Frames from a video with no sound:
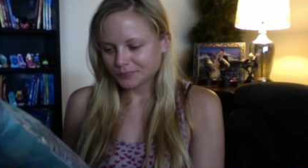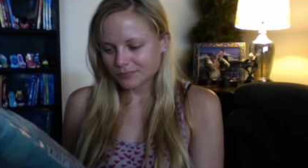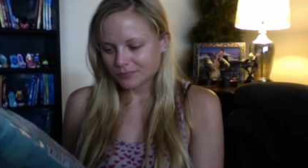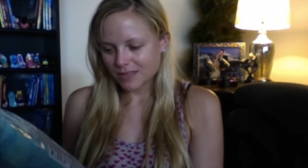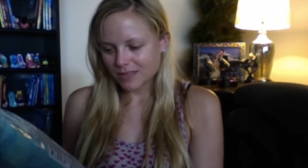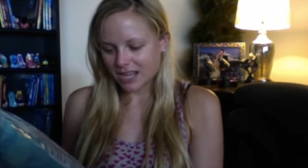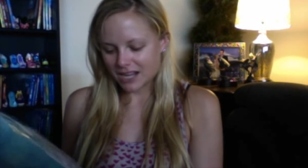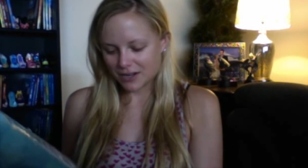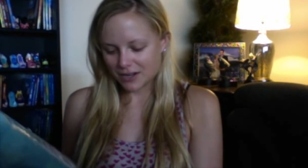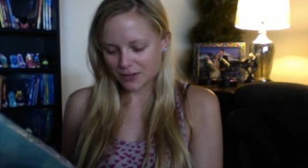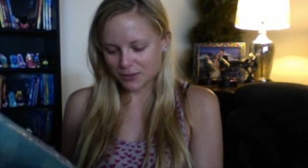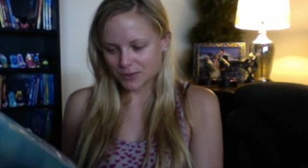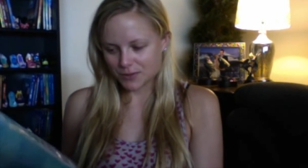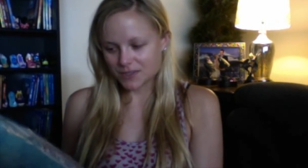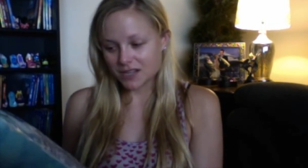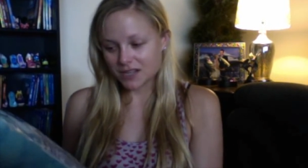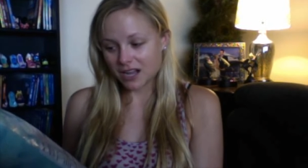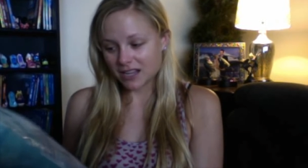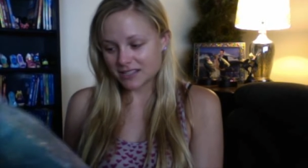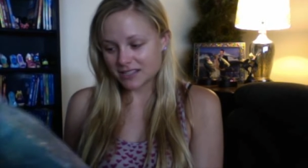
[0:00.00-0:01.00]
I don't know,
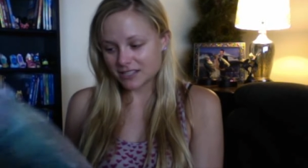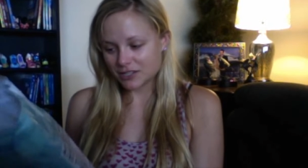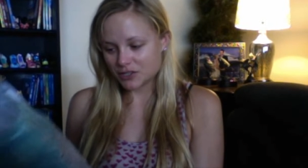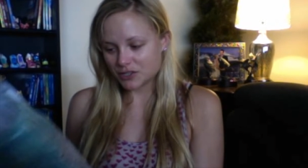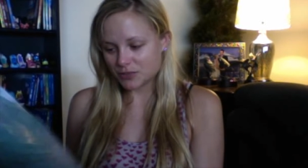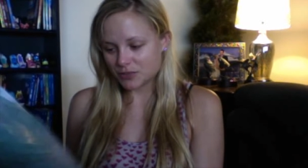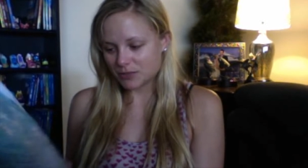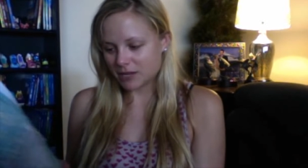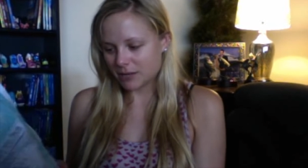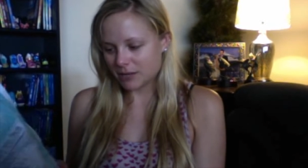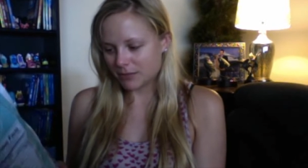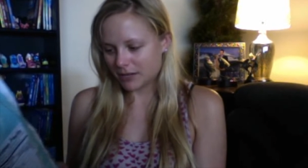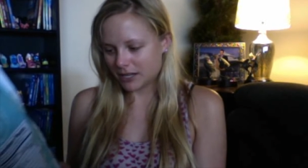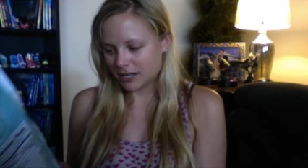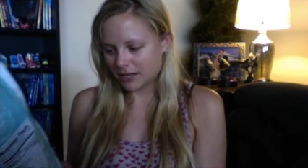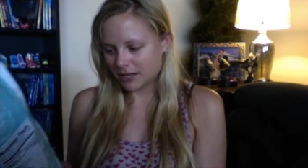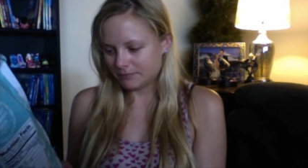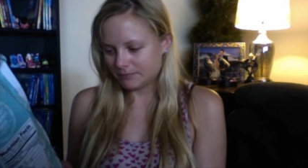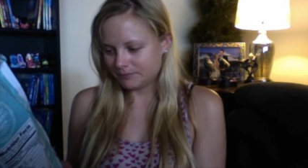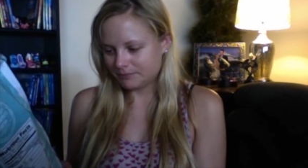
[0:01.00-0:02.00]
sausage maybe?
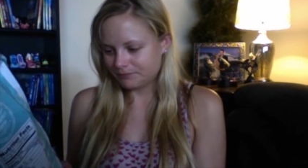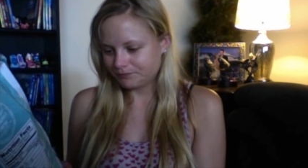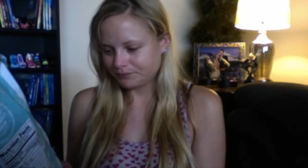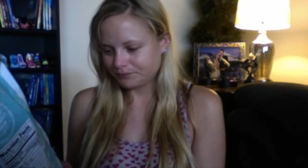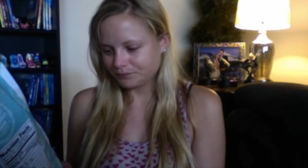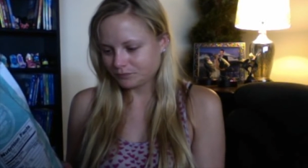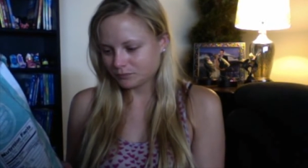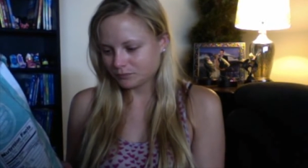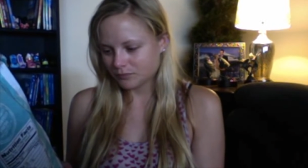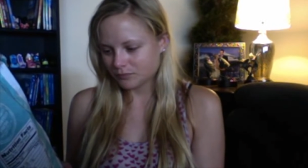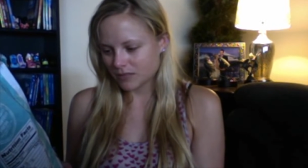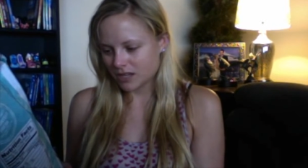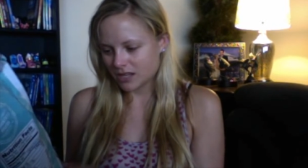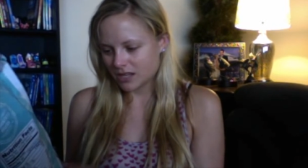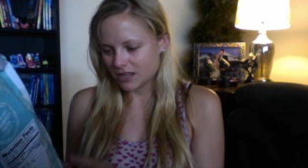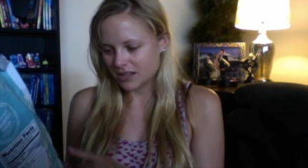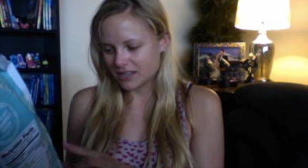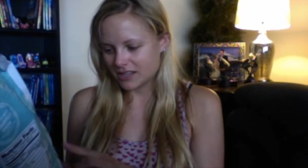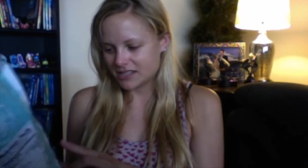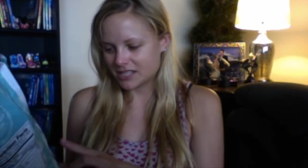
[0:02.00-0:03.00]

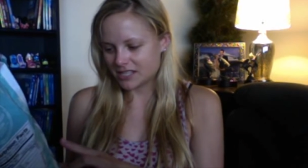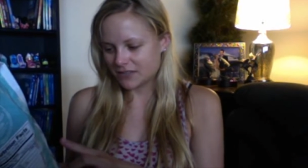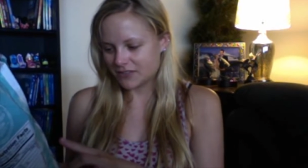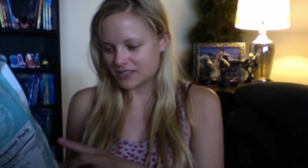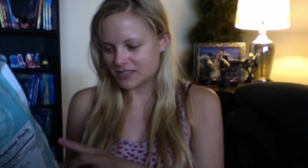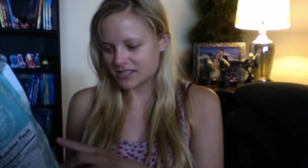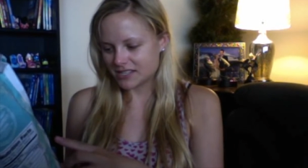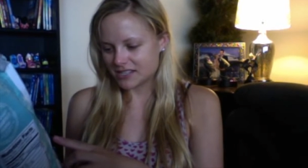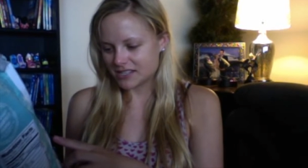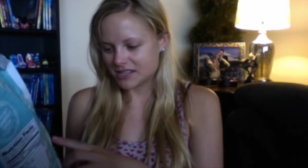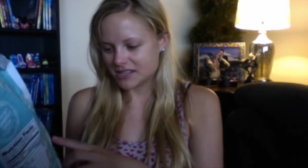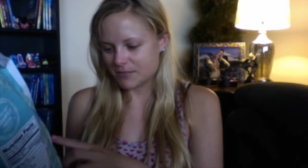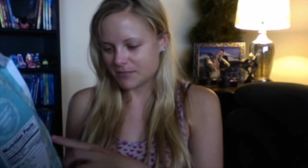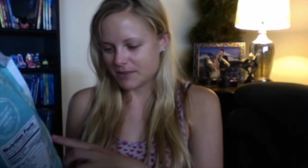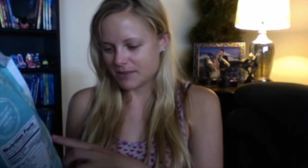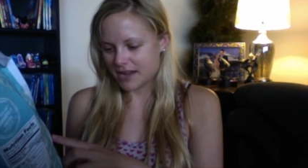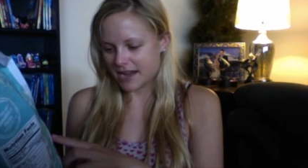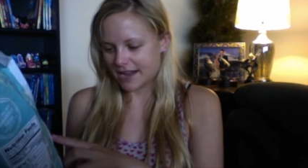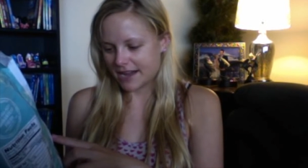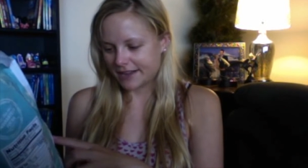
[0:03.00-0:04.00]
Let's see if it says on the
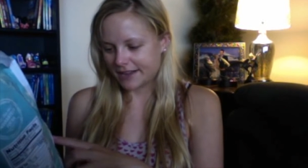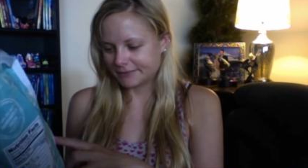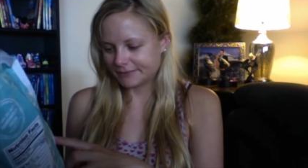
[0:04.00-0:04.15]
back.